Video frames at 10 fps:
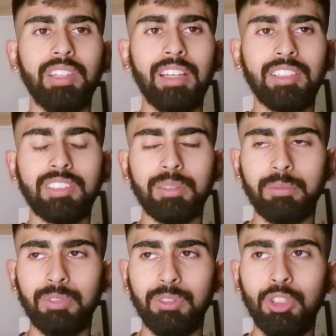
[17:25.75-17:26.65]
They're just that
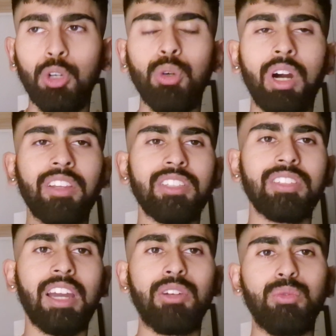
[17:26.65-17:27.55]
no other
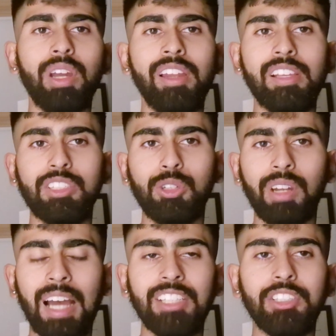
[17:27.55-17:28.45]
side really has got
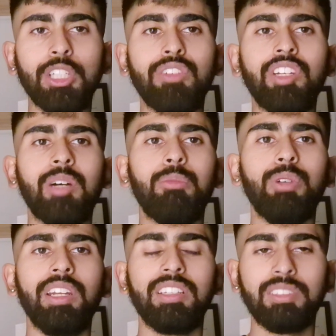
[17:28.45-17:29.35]
as good of a number
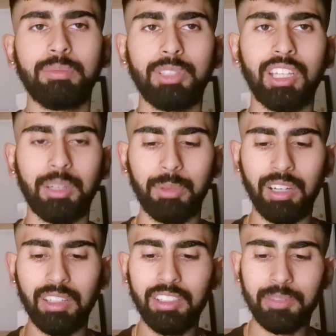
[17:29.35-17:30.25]
8 as Shadab
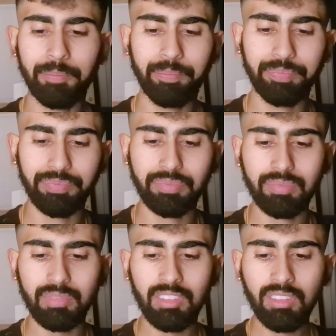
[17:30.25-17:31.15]
Khan is.
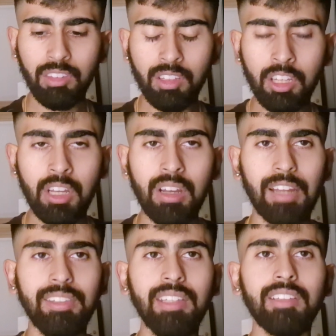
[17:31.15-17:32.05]

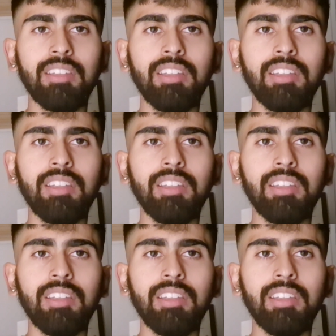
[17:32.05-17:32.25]
I think